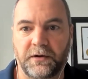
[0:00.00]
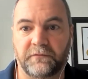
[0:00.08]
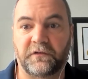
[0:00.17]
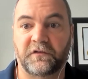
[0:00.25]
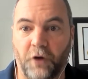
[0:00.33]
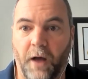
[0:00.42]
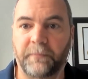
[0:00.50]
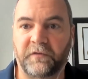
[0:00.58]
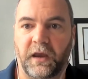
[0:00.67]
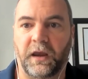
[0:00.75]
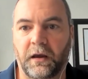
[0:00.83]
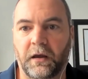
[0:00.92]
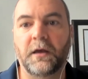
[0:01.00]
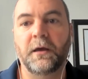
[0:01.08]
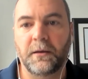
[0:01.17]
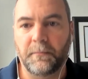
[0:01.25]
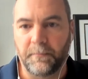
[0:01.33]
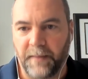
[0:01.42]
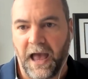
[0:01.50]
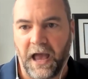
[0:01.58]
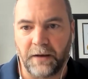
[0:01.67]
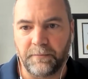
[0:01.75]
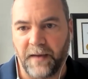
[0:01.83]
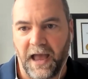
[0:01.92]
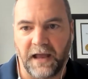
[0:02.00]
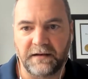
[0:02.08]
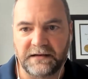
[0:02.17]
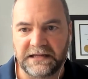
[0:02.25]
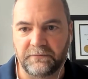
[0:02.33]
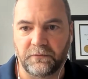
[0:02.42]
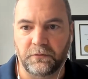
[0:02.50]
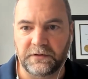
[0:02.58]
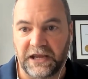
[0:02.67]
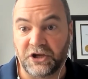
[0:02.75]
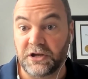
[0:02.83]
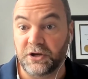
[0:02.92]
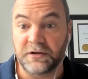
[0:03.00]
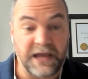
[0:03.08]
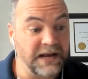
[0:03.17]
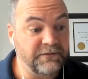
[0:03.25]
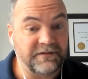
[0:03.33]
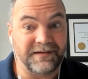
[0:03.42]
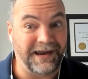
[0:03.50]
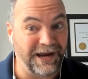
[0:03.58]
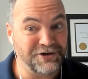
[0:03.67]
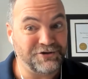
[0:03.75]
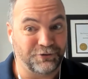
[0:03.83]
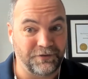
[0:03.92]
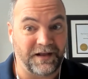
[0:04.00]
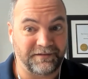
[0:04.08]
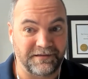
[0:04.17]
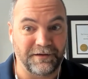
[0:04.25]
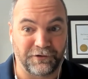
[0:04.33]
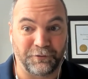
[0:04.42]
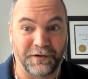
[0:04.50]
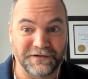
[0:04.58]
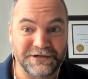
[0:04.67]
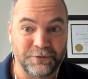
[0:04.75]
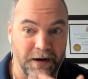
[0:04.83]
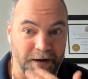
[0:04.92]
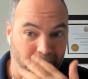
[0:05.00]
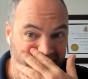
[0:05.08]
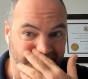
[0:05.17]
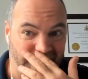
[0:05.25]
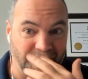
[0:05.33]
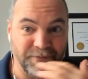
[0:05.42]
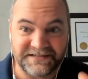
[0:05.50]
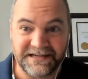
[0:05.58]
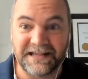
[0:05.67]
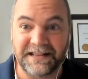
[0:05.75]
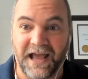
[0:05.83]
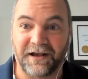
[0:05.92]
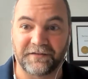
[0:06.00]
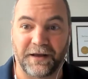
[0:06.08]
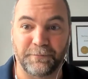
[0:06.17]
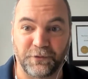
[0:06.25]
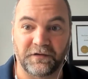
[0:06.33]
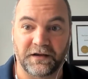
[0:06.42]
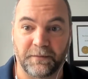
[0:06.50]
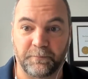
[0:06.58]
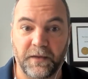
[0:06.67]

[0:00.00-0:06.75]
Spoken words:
You have to stop saying bad, evil. You can't even say angel. That's the other twist too, right? I was saying that because I'm using it